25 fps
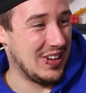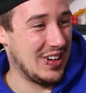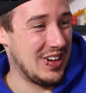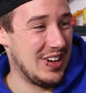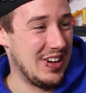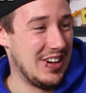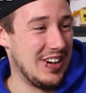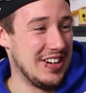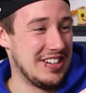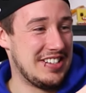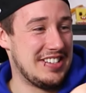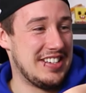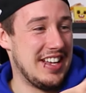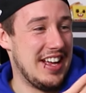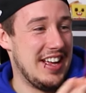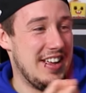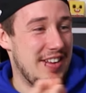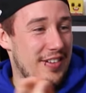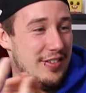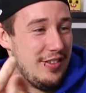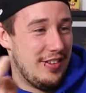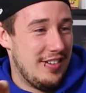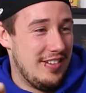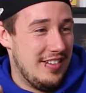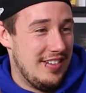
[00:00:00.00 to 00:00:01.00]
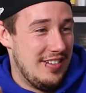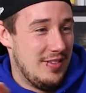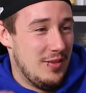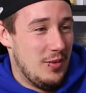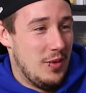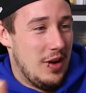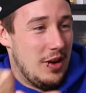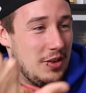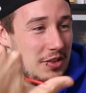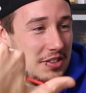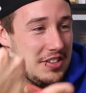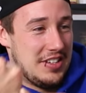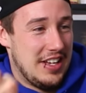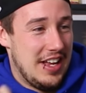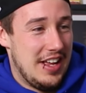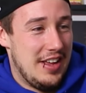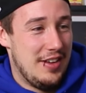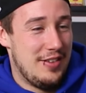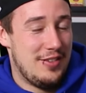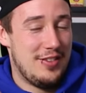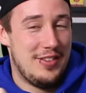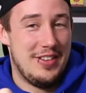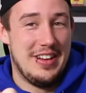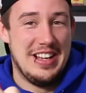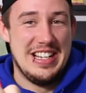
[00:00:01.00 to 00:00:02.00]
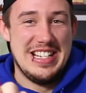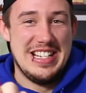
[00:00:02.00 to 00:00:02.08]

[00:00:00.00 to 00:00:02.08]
Oh, safe. Well, safe.